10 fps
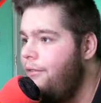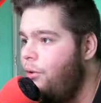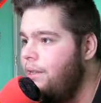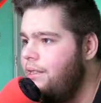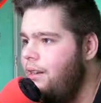
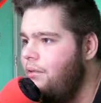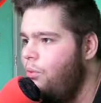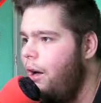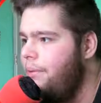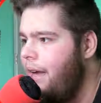only done
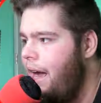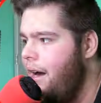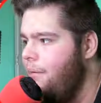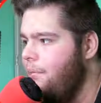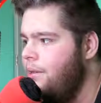
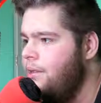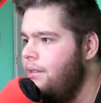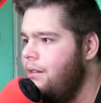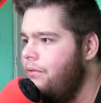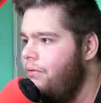webcam
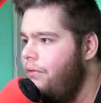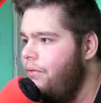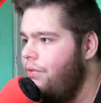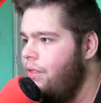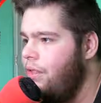
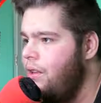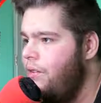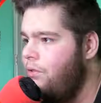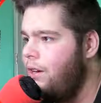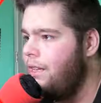for like